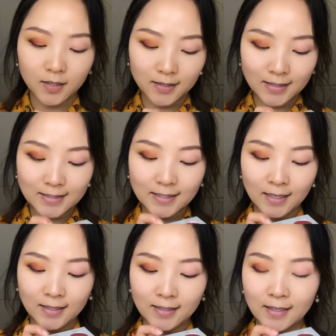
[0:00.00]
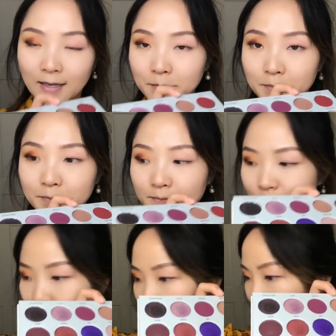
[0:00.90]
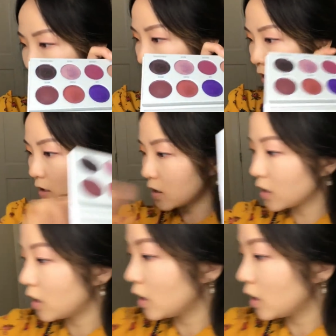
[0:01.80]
Glitz and Glam, this color.